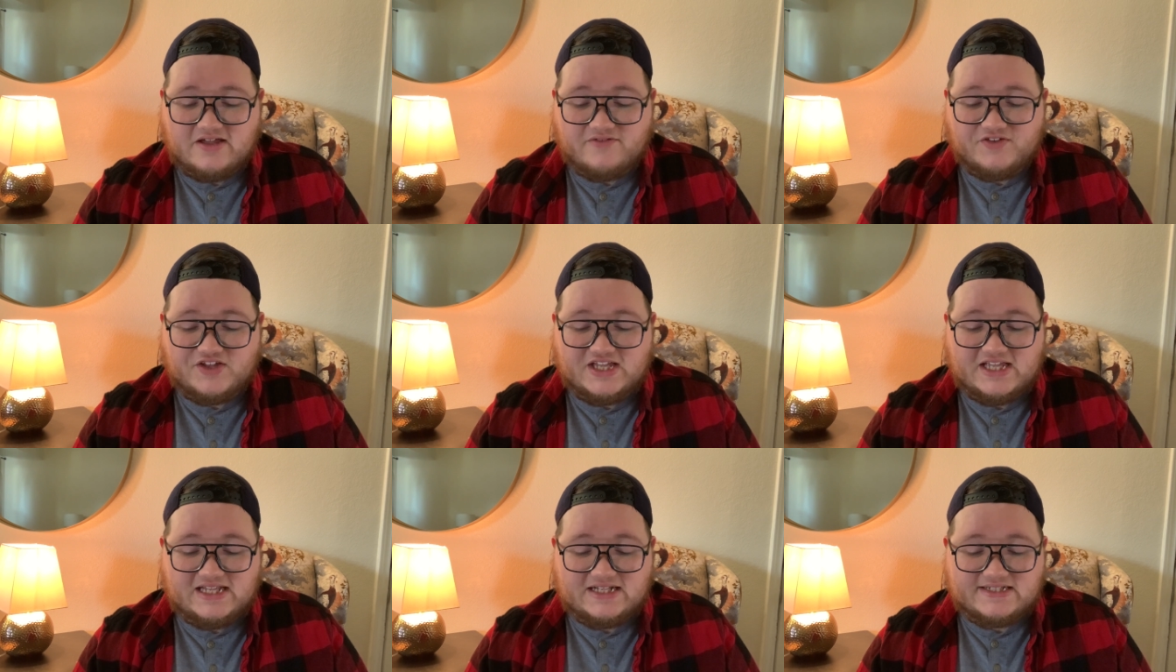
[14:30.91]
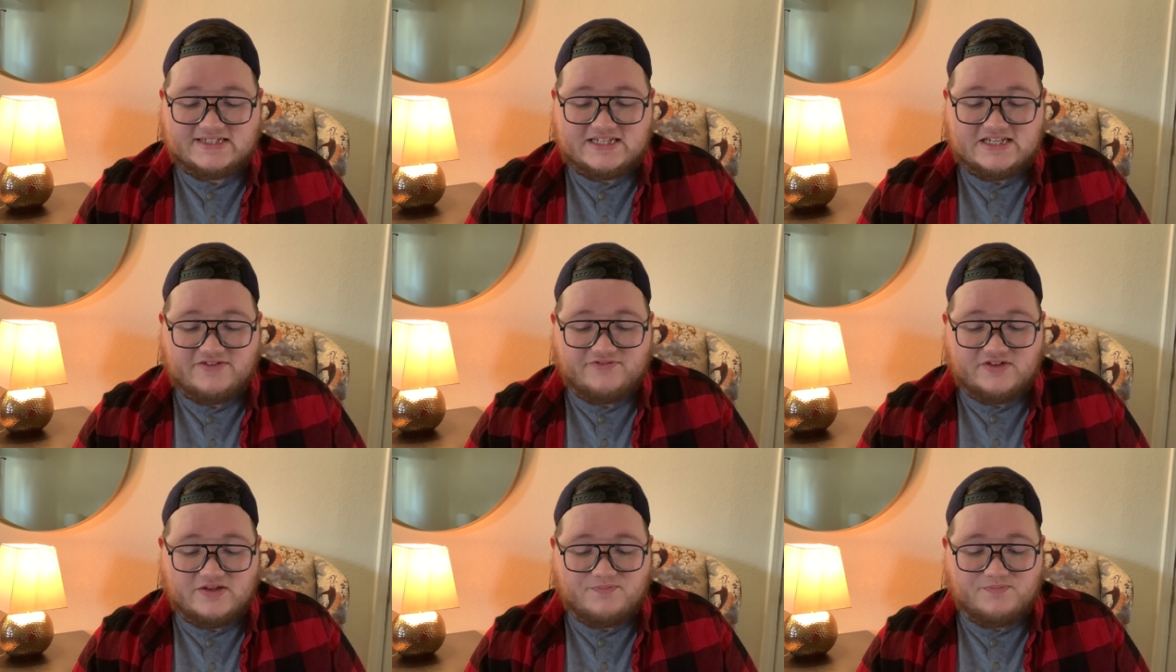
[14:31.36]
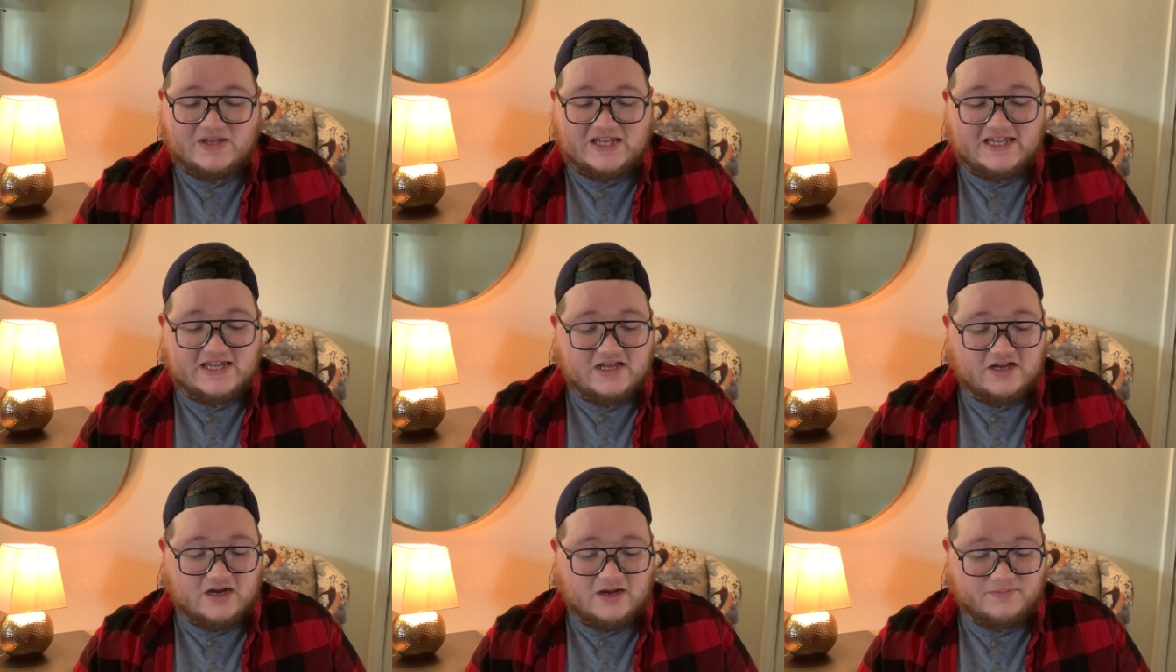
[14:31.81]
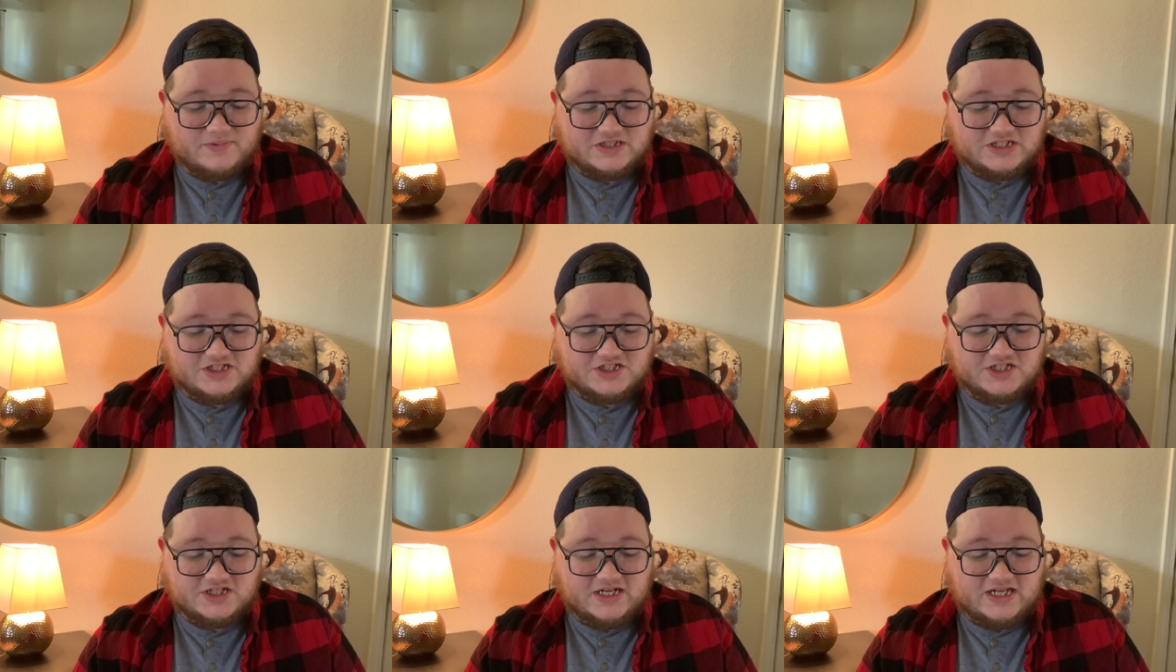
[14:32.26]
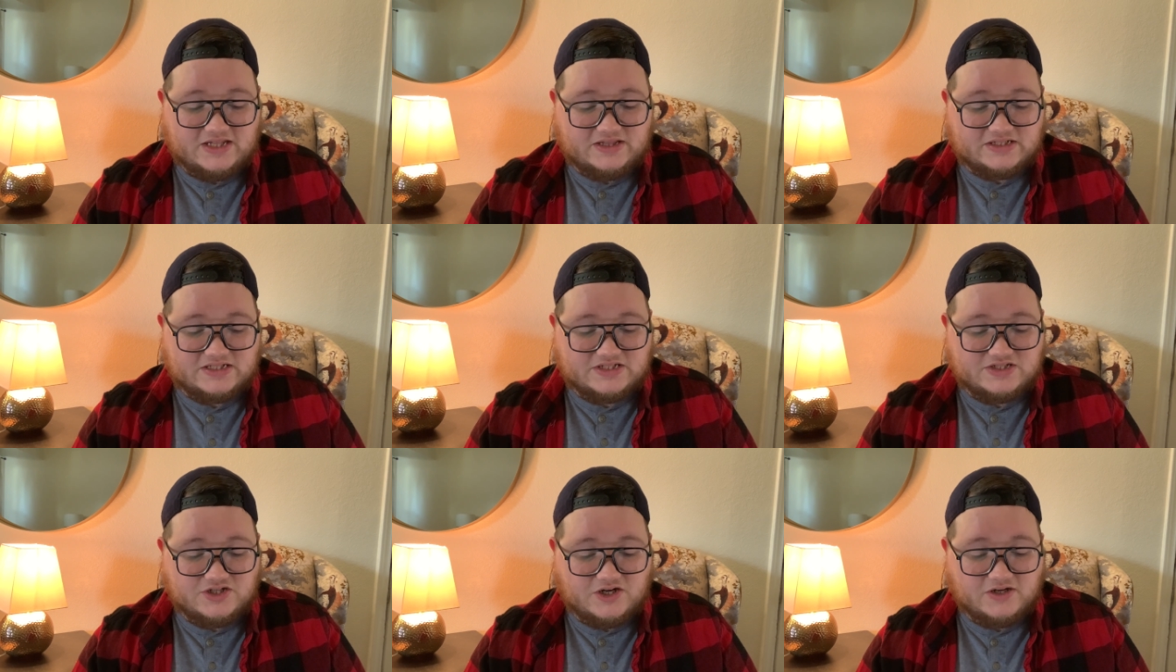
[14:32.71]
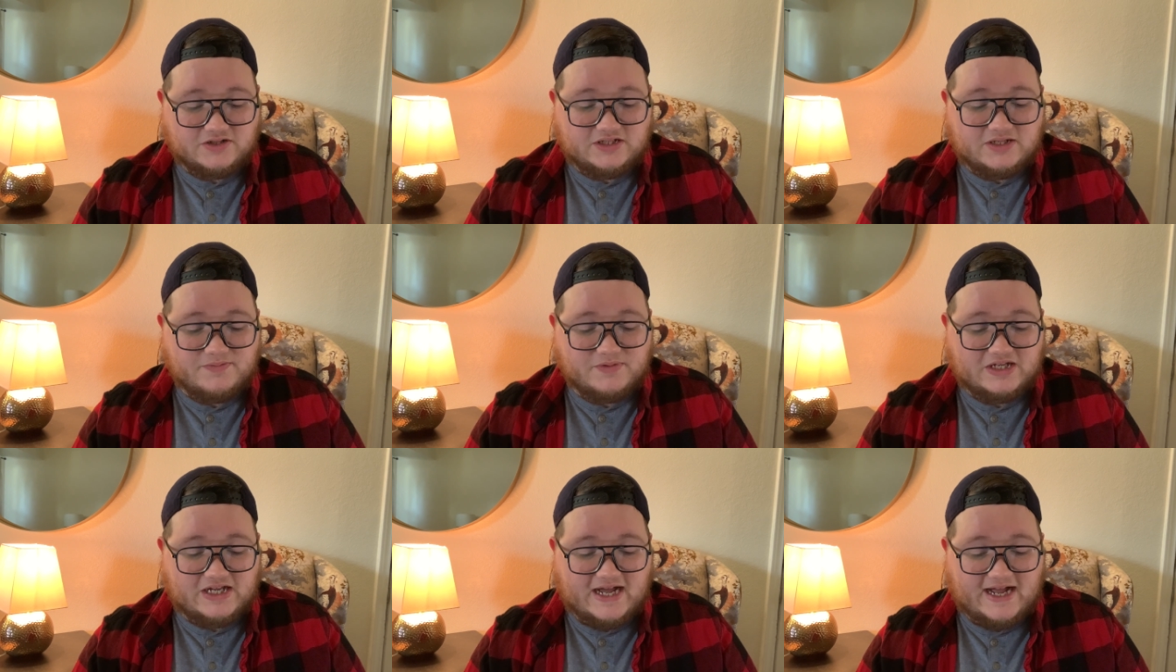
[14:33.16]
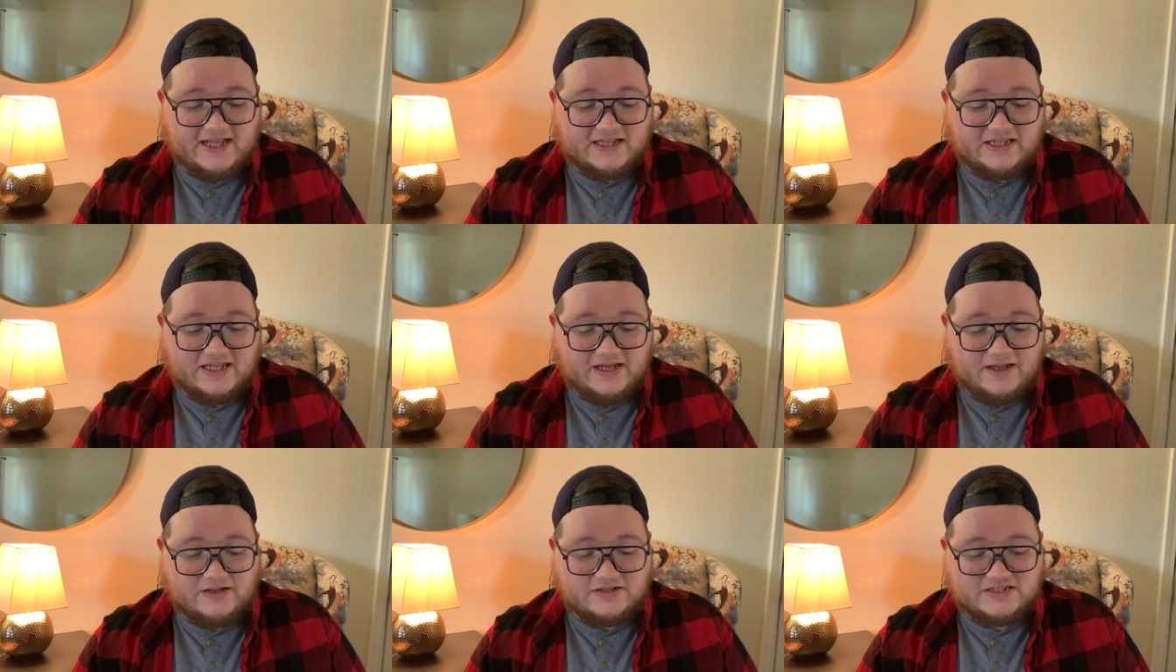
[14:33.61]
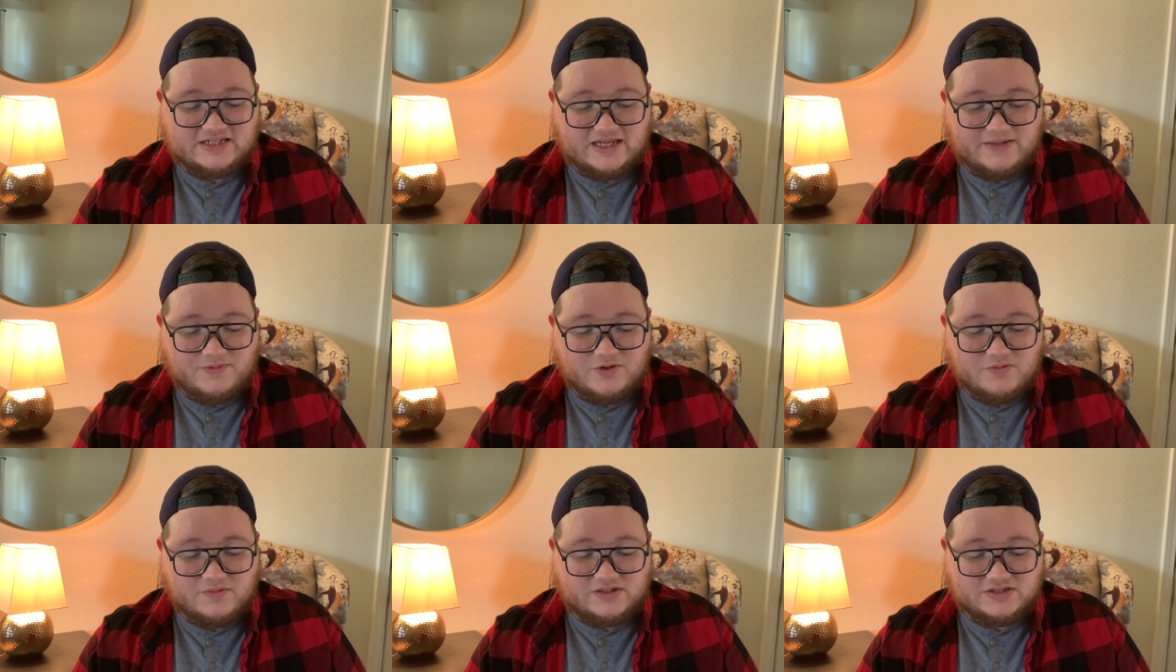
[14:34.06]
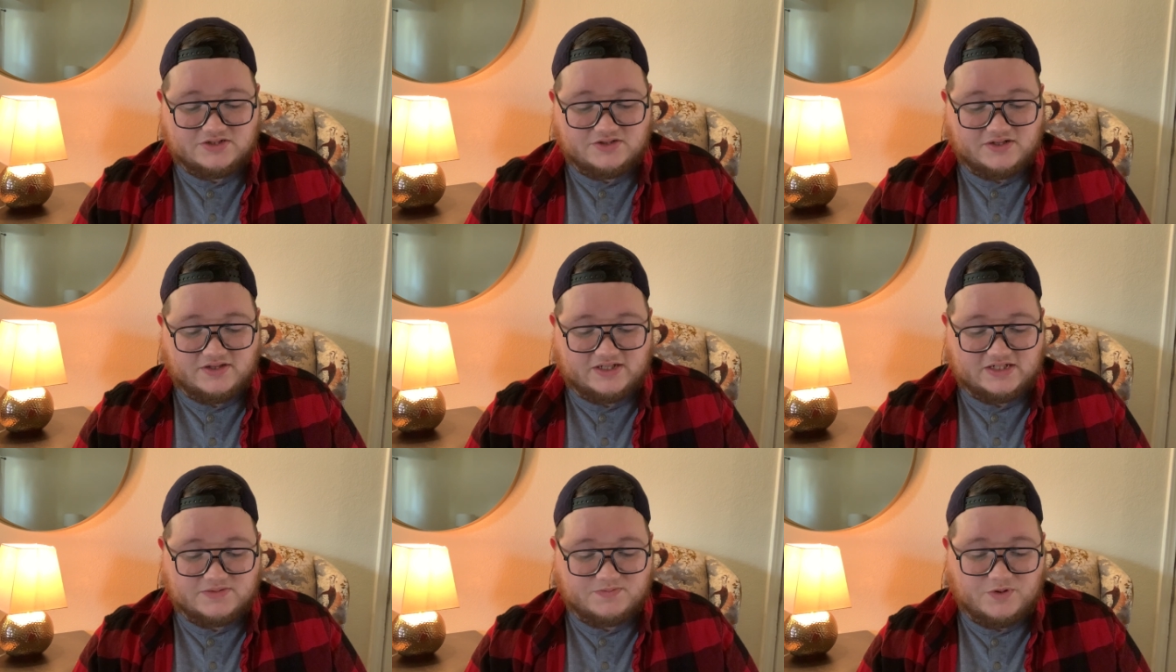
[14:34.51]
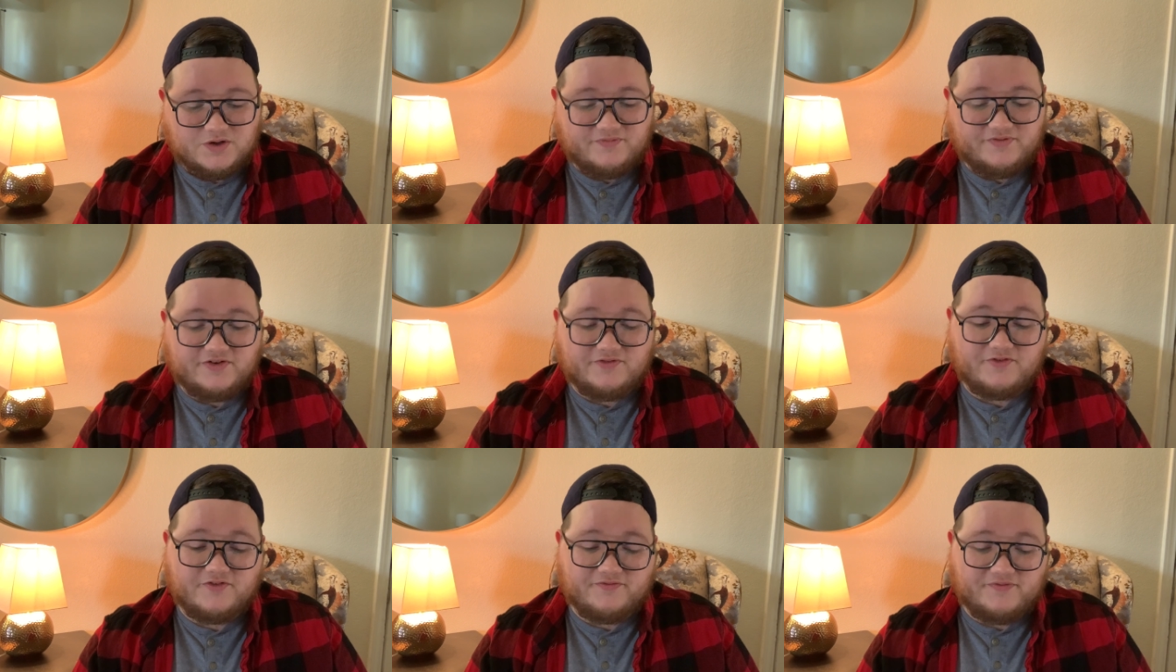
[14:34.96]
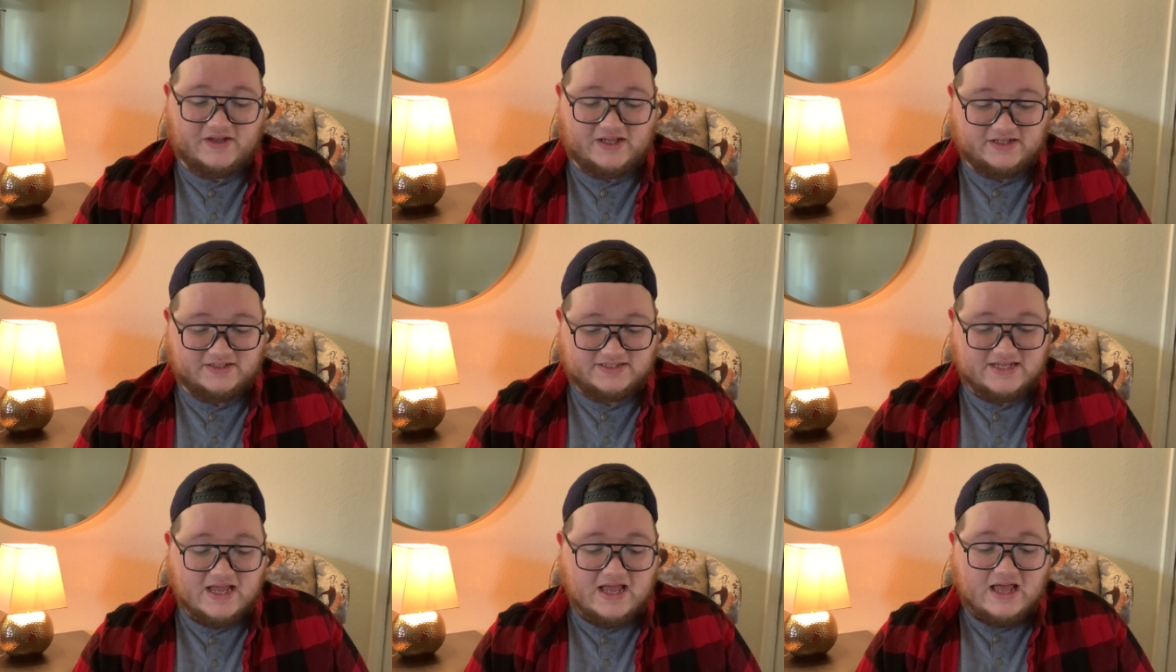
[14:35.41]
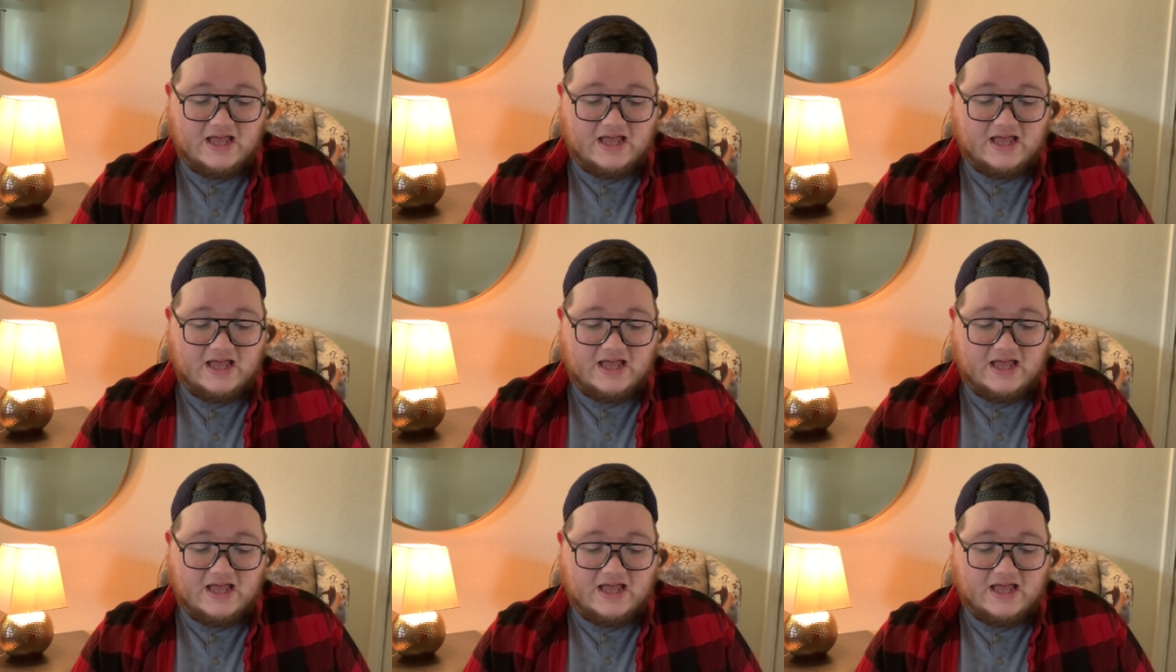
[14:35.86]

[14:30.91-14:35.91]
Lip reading: of a hit TV baking competition in this darkly beguiling debut mystery that is perfect for fans